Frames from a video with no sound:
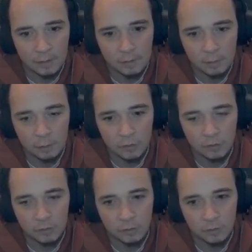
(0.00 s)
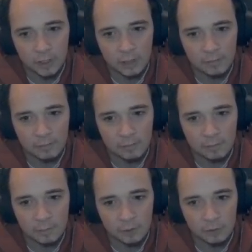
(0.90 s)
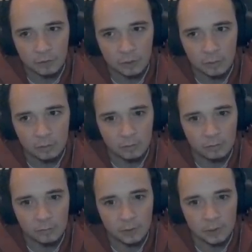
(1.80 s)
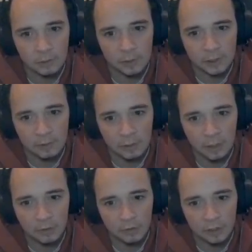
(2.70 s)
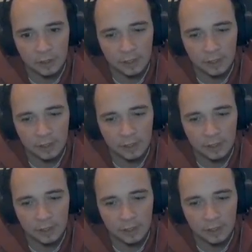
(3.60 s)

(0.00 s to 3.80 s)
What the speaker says: But once you've done that, we go and kill Larson again,